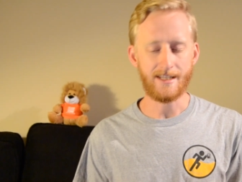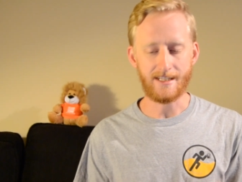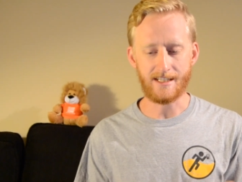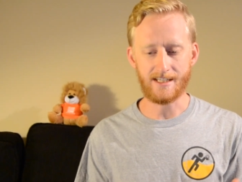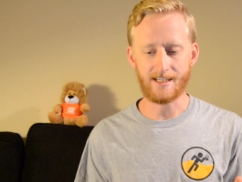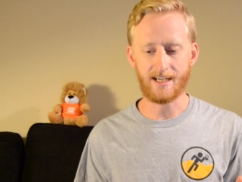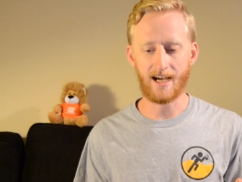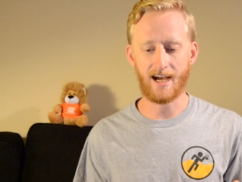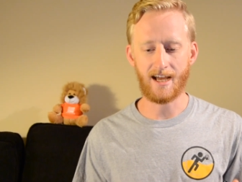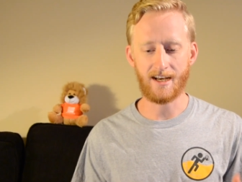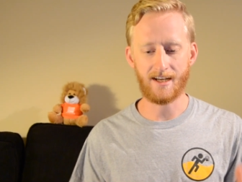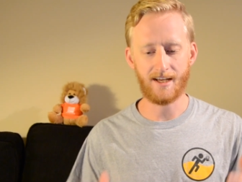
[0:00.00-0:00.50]
he
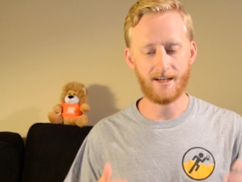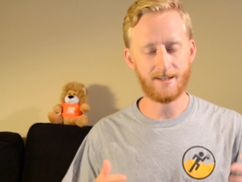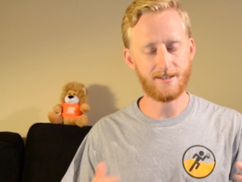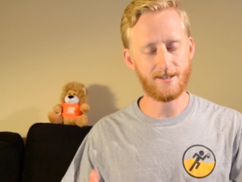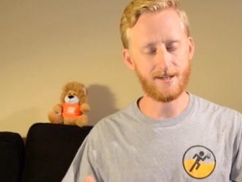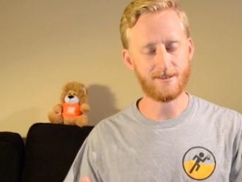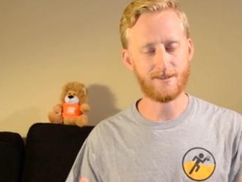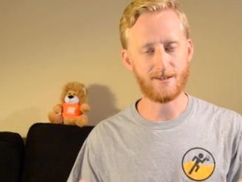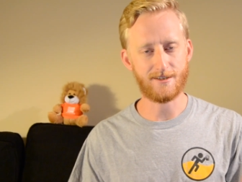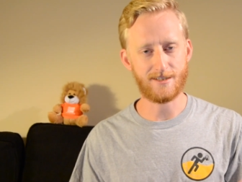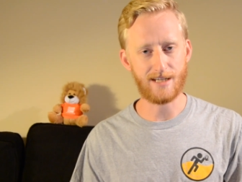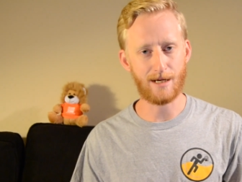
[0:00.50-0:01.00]
kind of
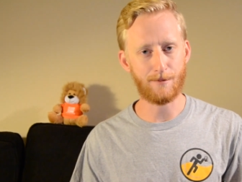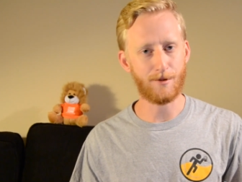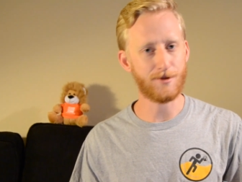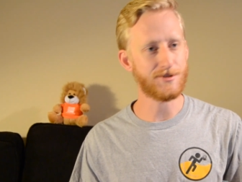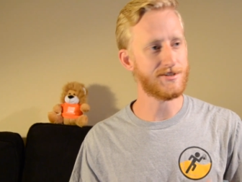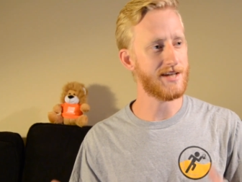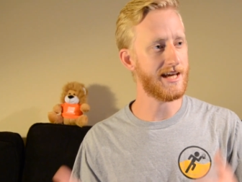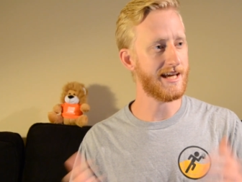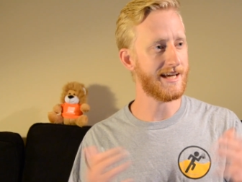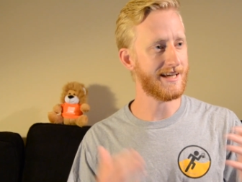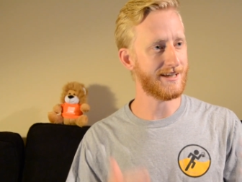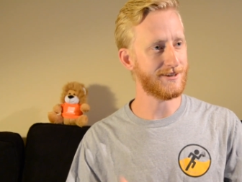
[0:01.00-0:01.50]
does a double
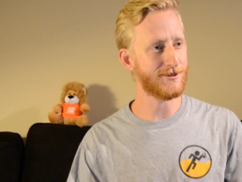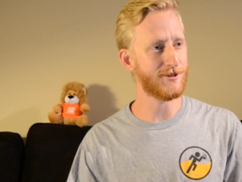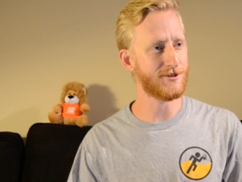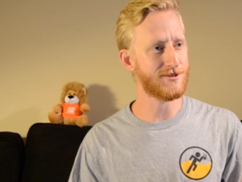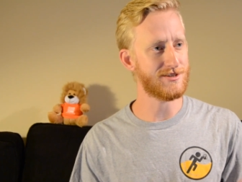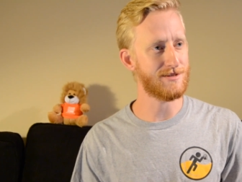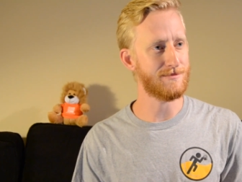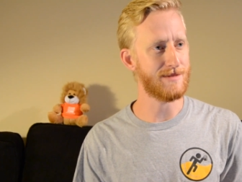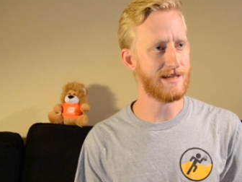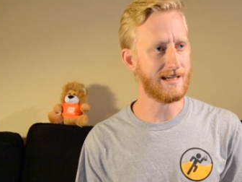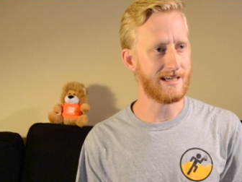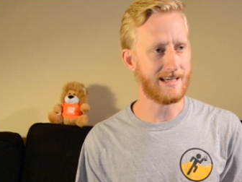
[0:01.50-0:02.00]
take and
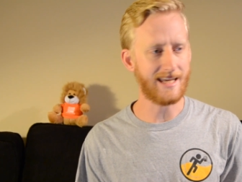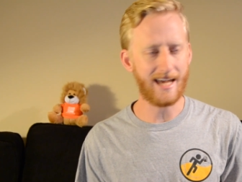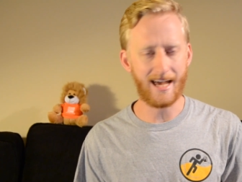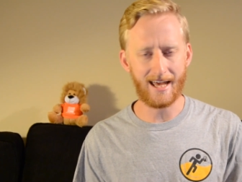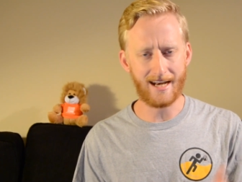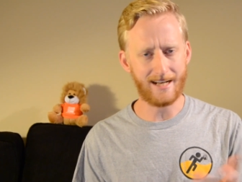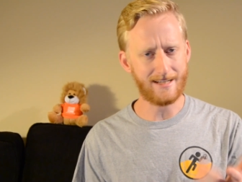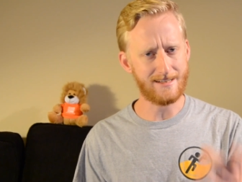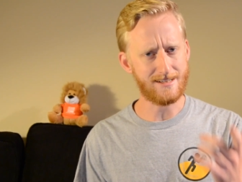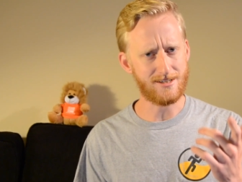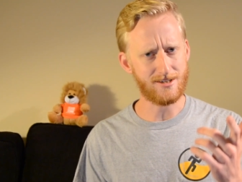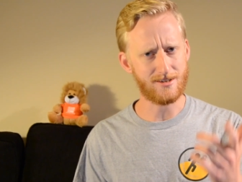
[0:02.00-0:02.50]
looks at me
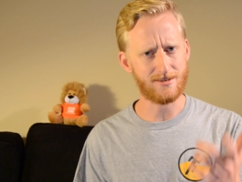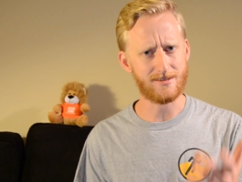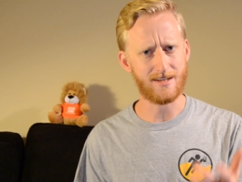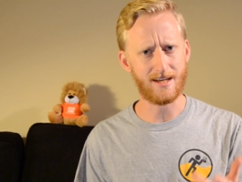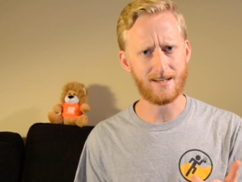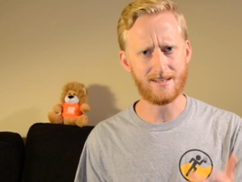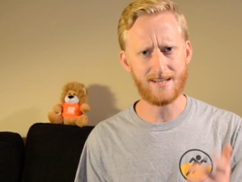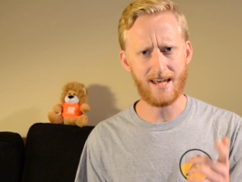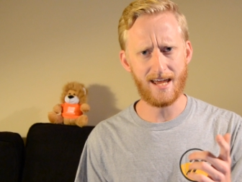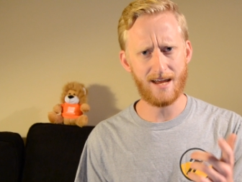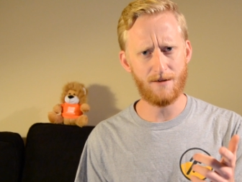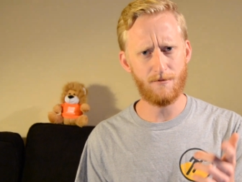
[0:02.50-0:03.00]
again and just
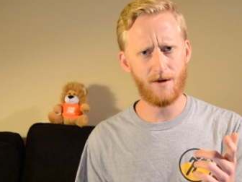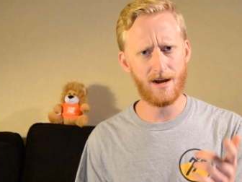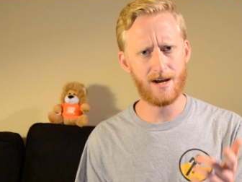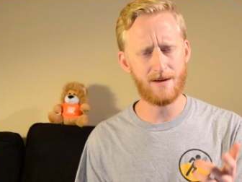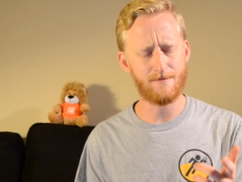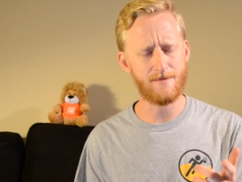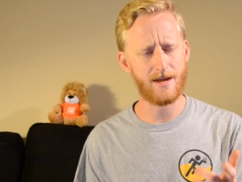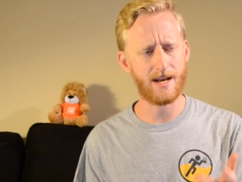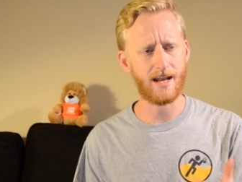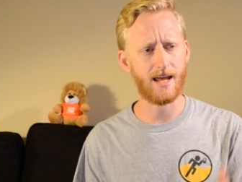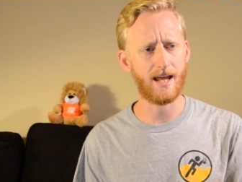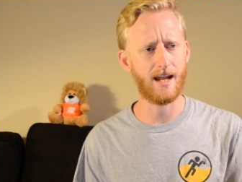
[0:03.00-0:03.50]
says, hey, wait
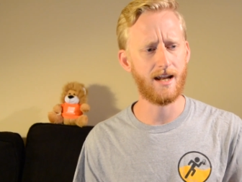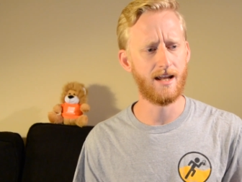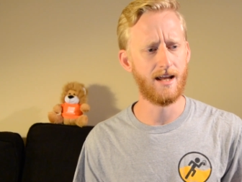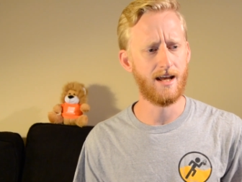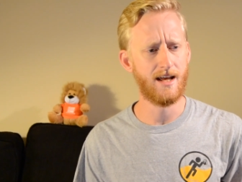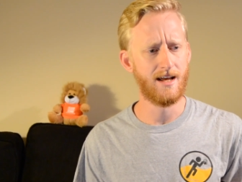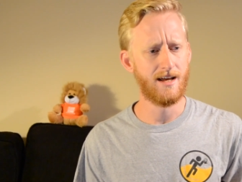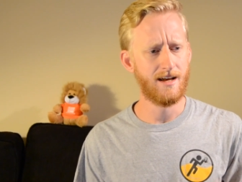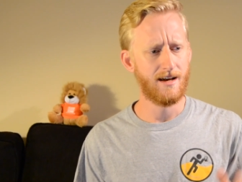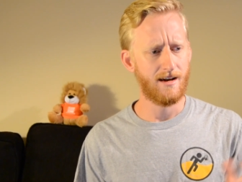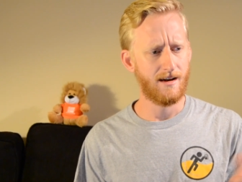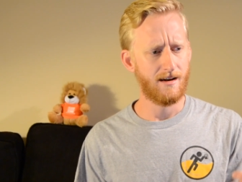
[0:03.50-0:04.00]
a minute,
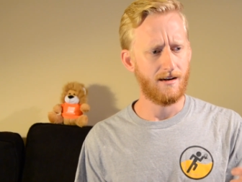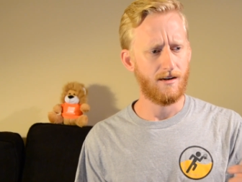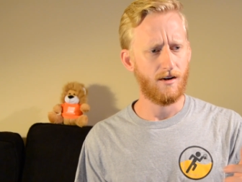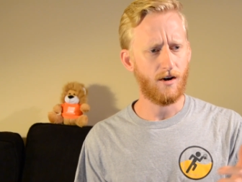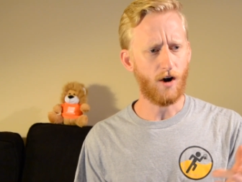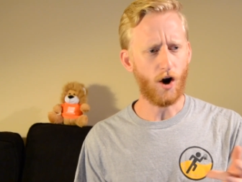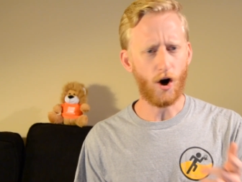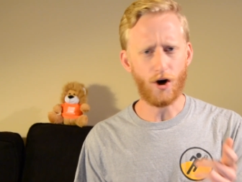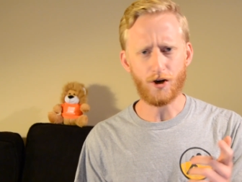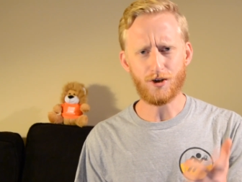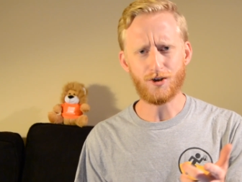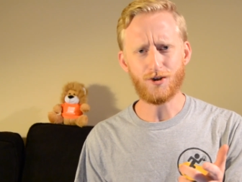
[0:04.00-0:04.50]

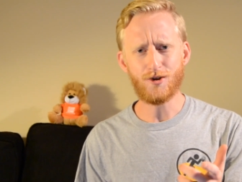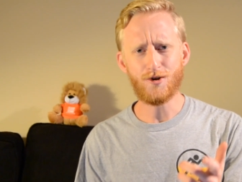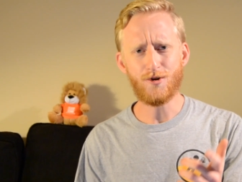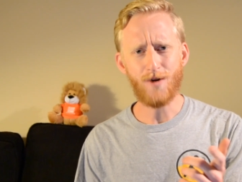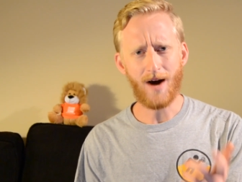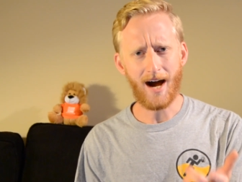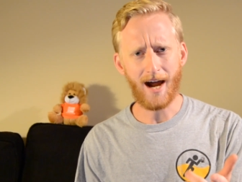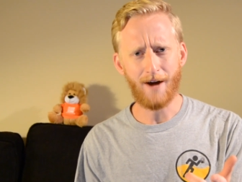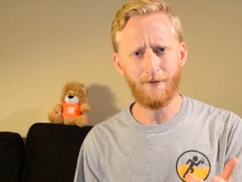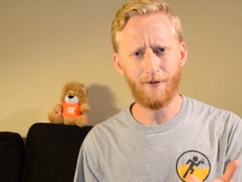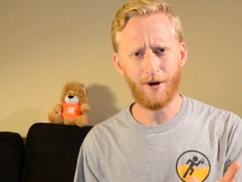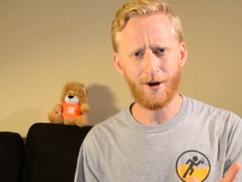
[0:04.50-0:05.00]
are you
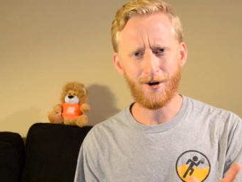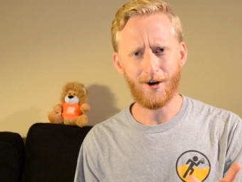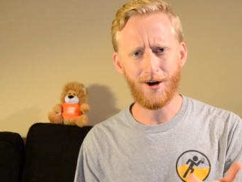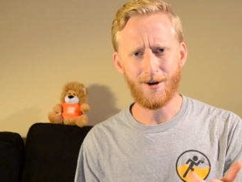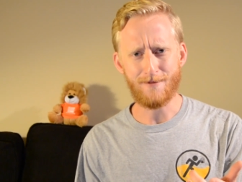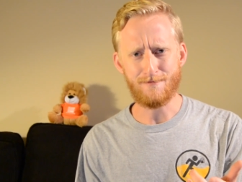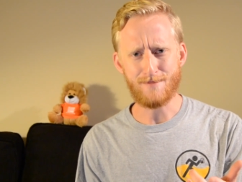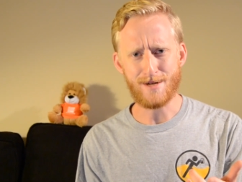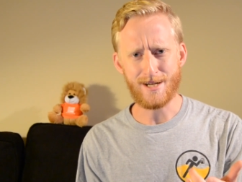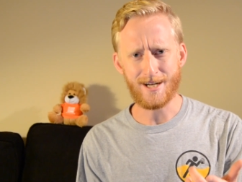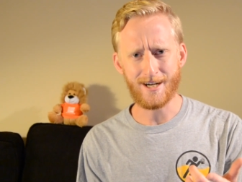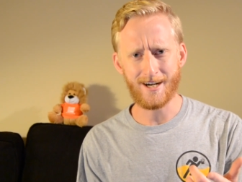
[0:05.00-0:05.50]
I Run
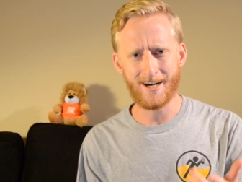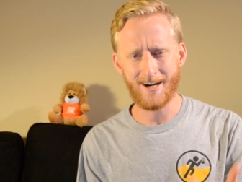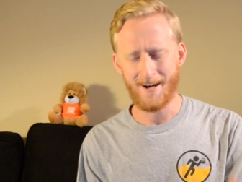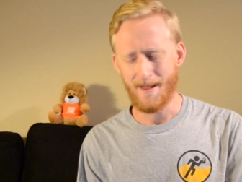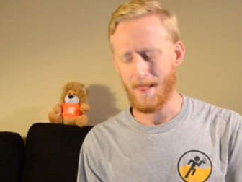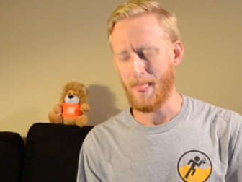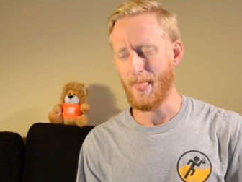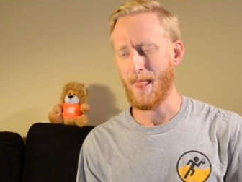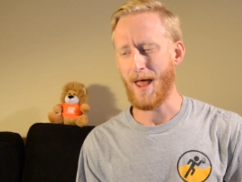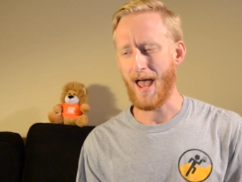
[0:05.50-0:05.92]
on Beer?